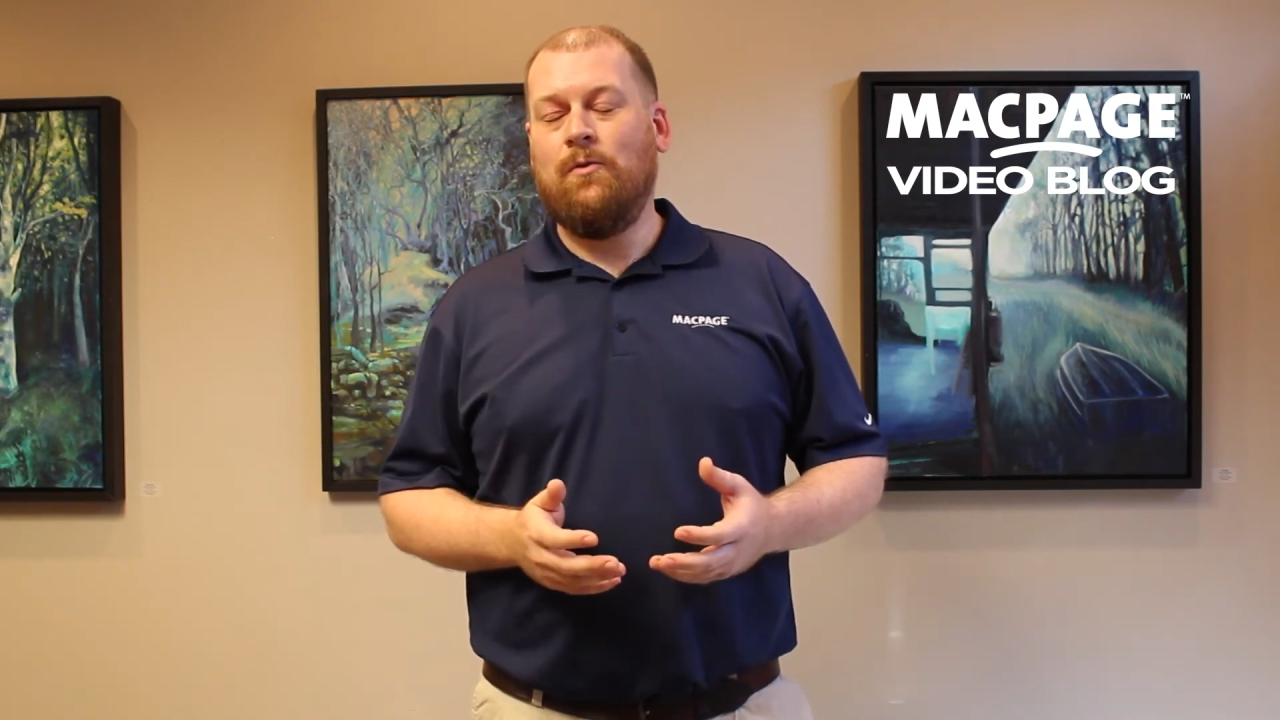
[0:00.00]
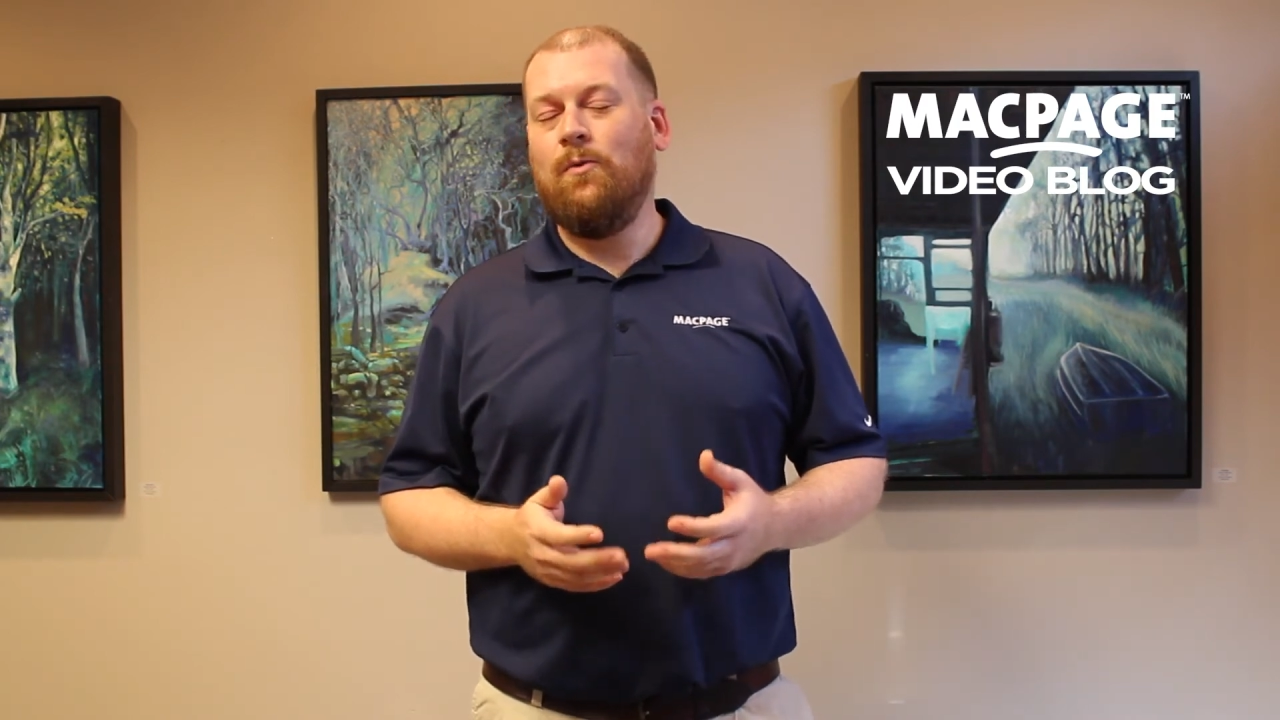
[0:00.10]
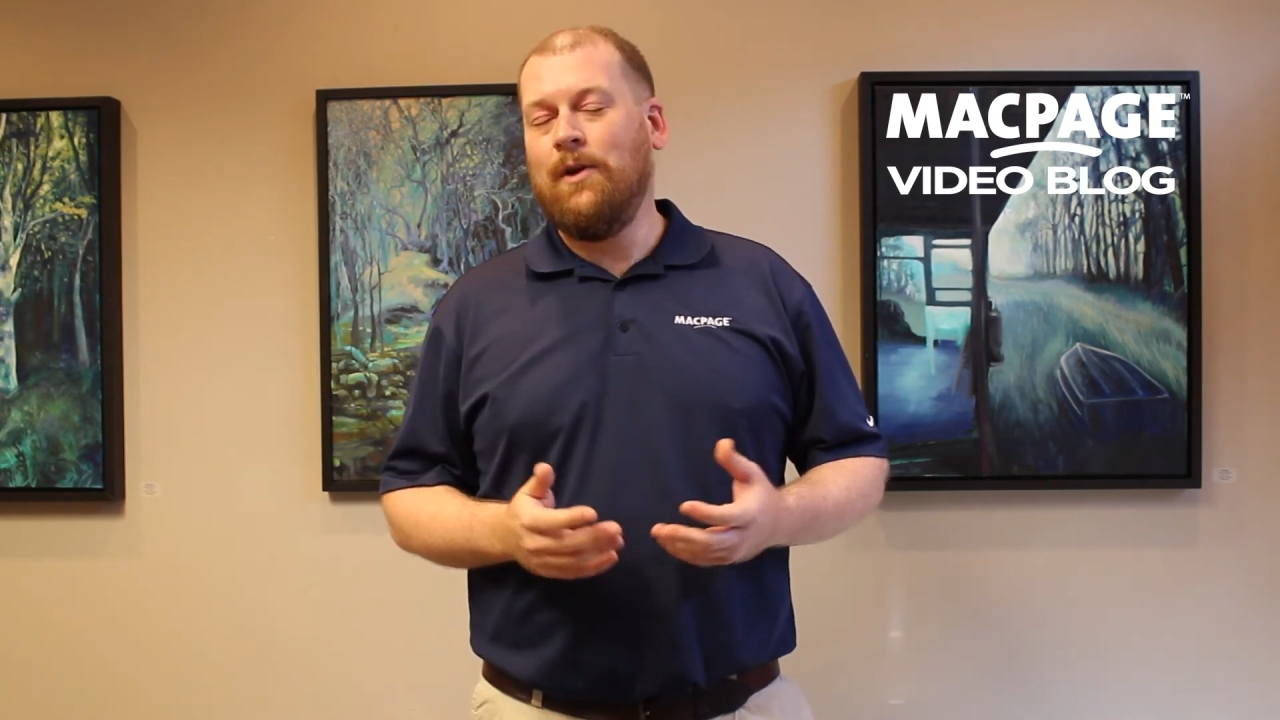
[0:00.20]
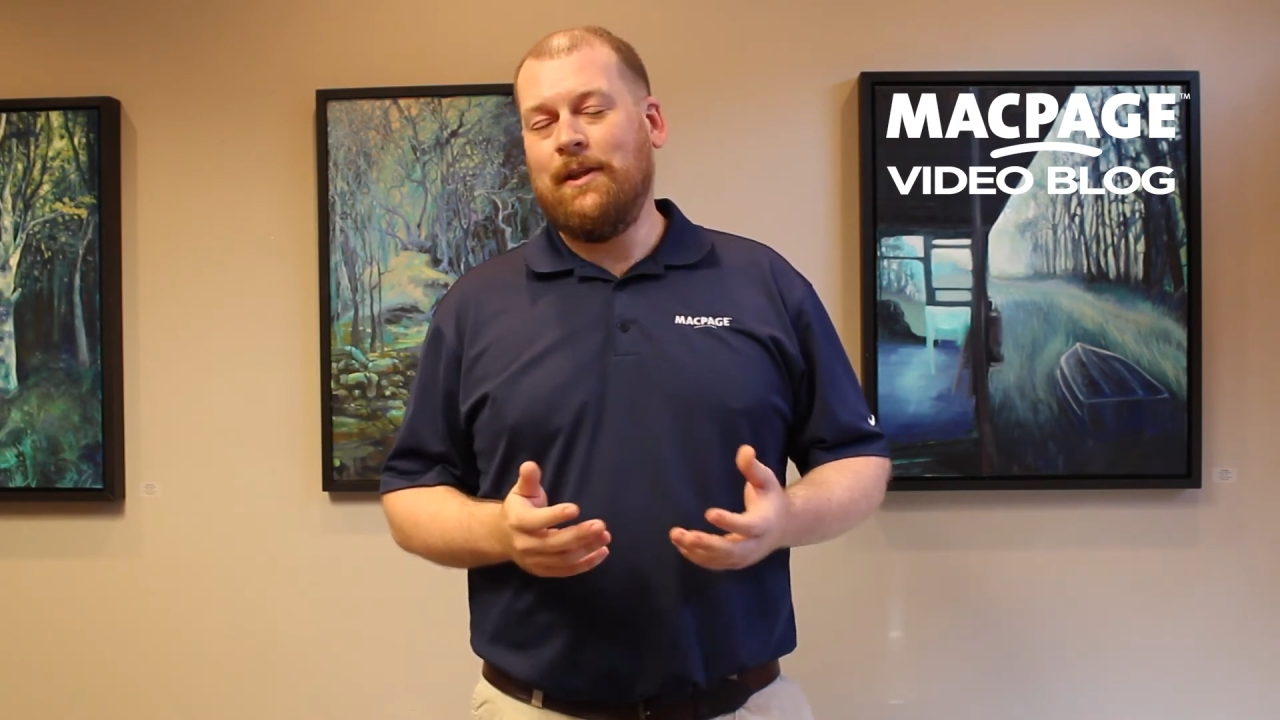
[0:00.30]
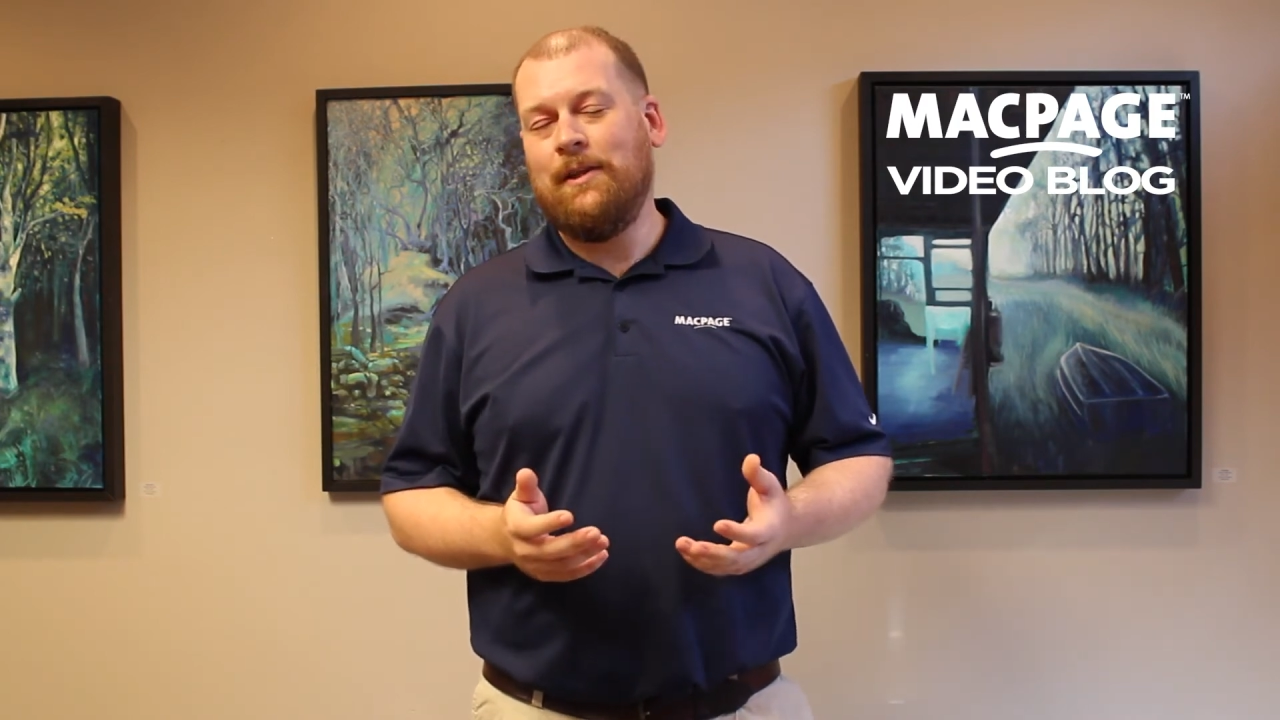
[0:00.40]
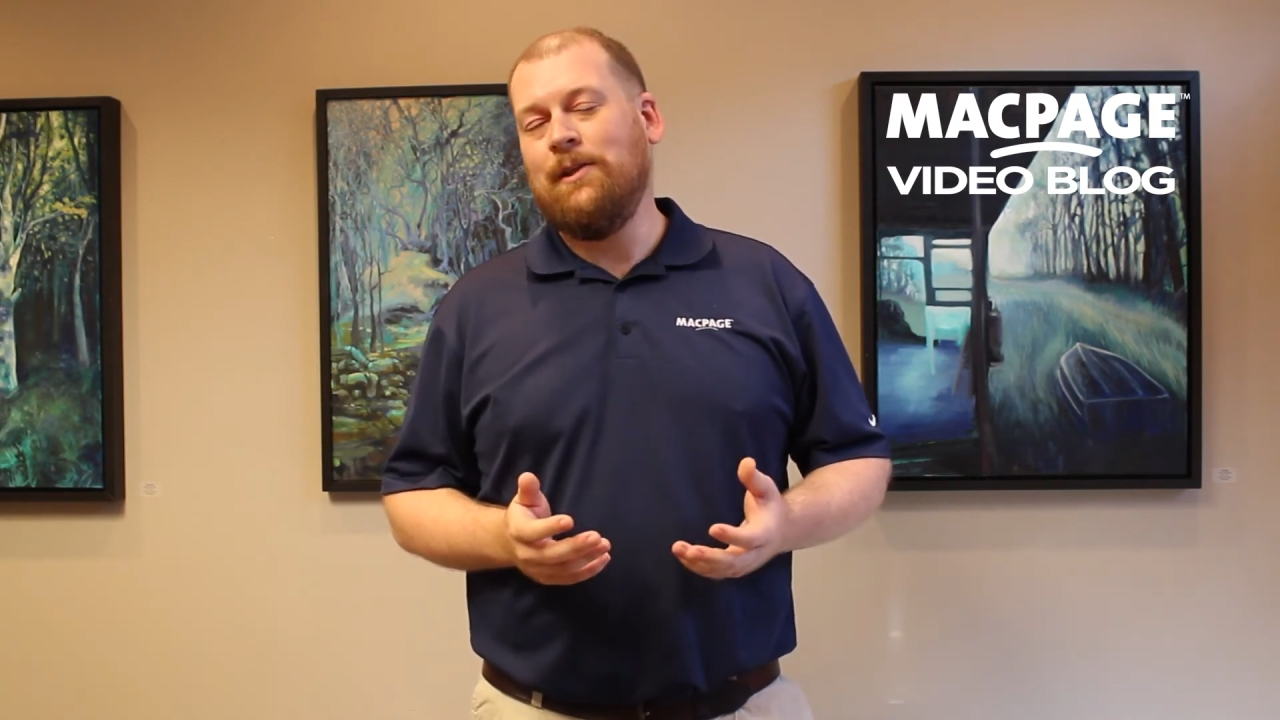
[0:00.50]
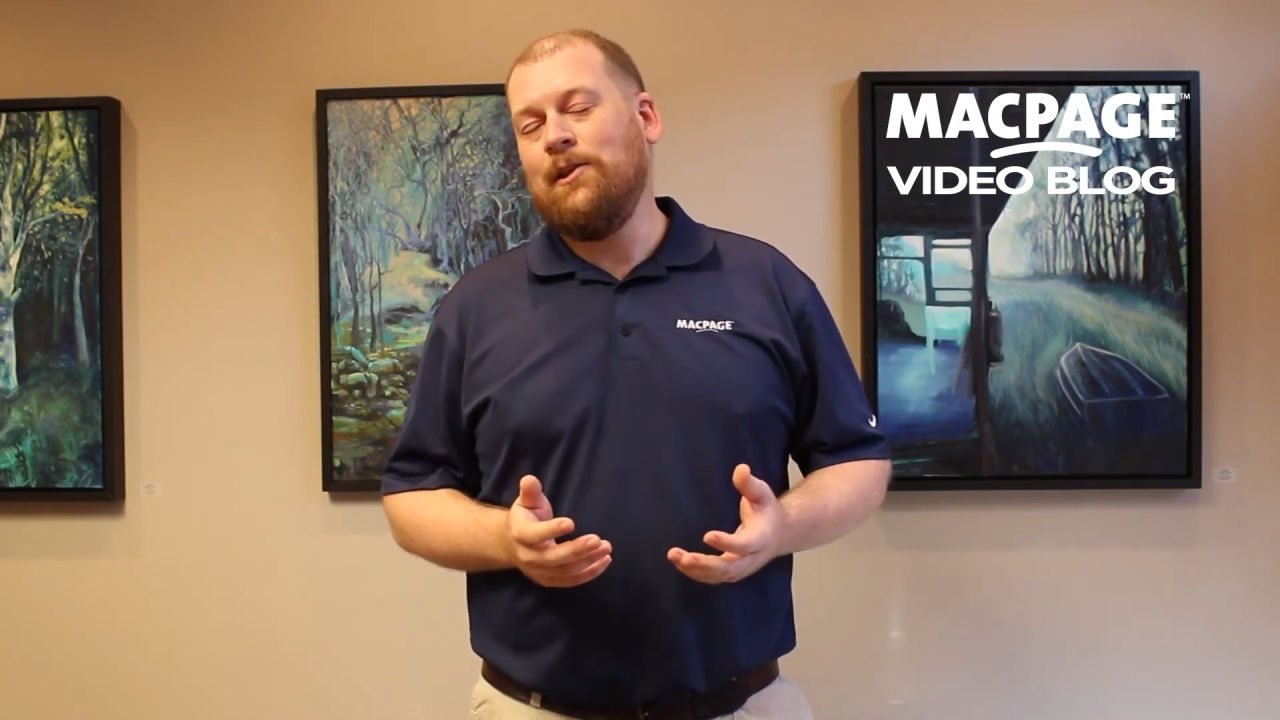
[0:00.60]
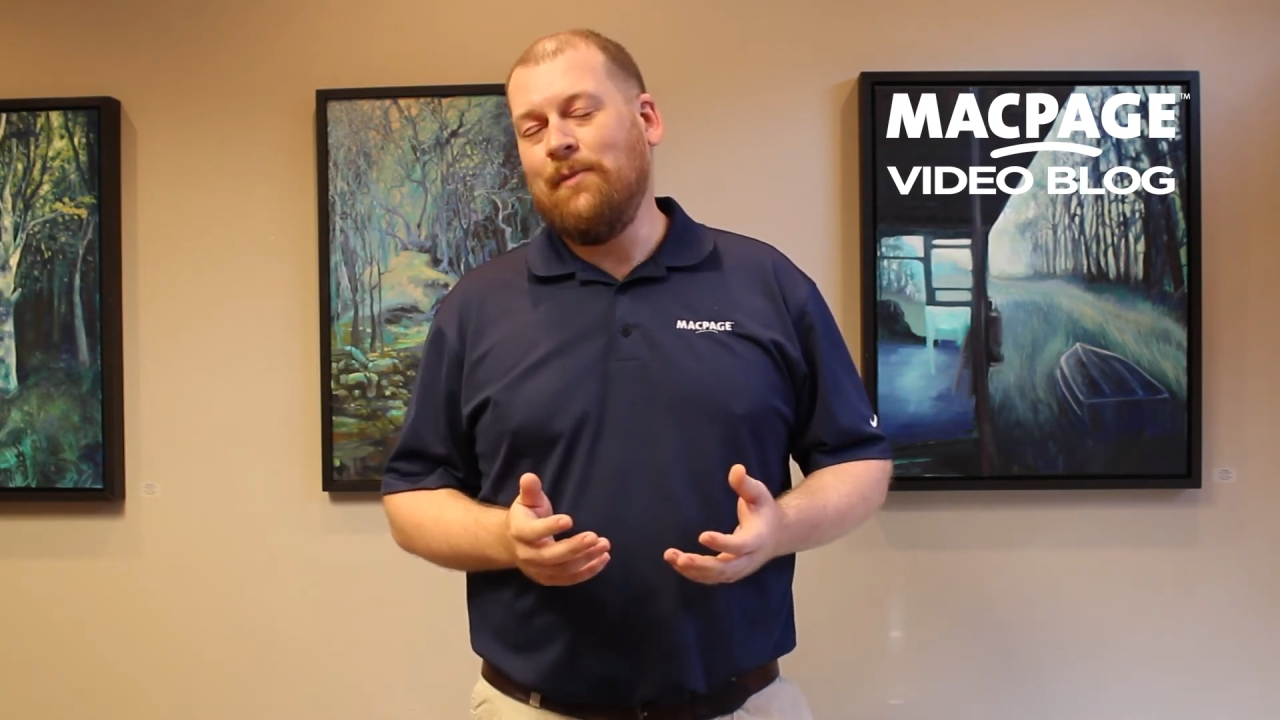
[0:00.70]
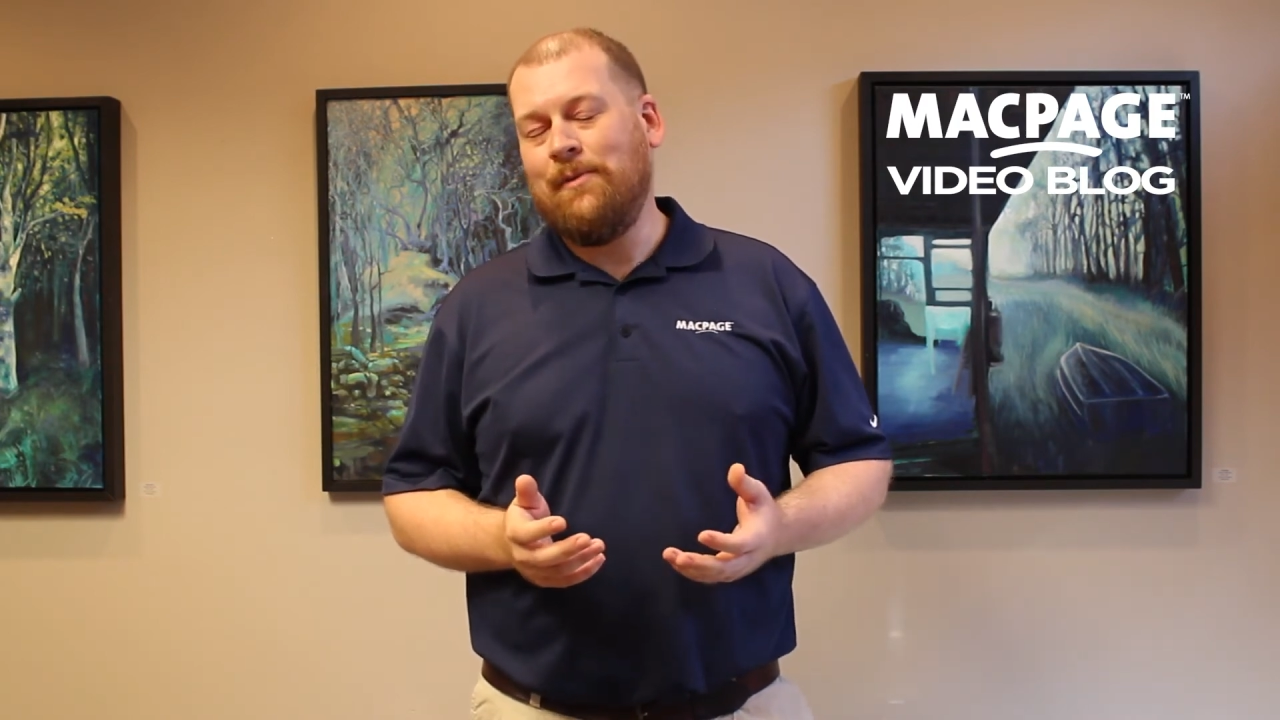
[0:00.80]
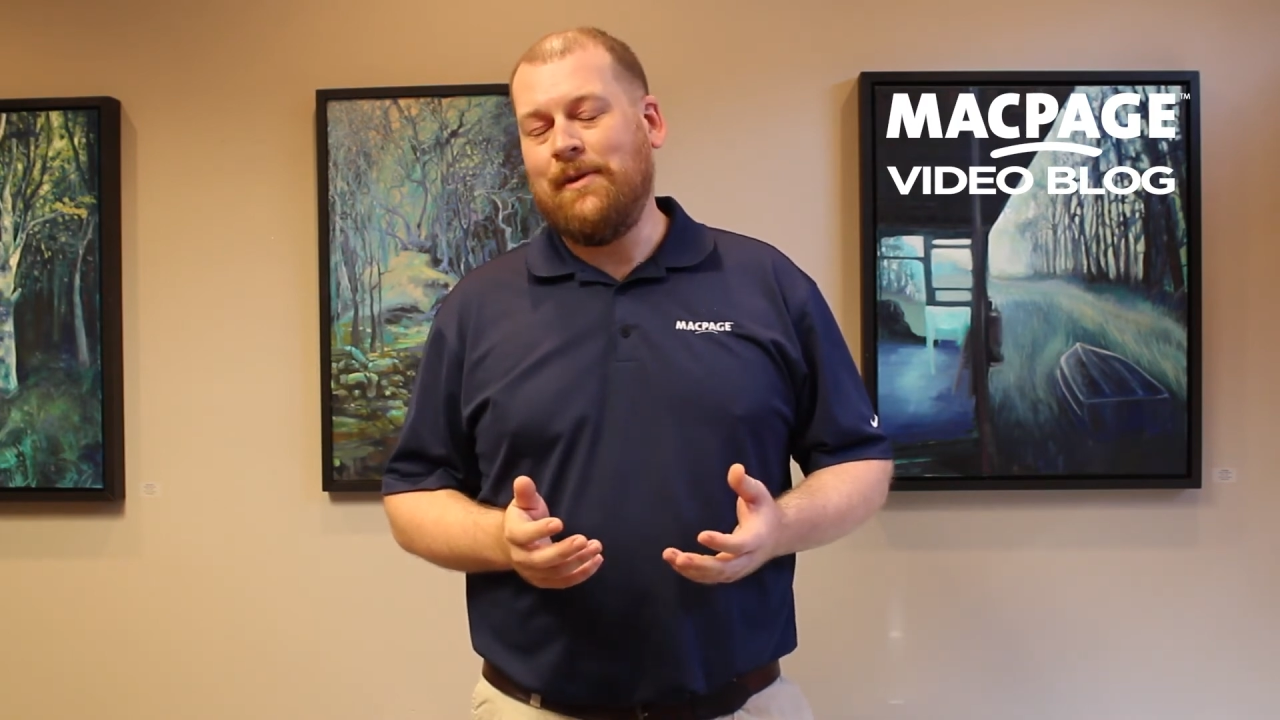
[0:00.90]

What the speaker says: what do they think you might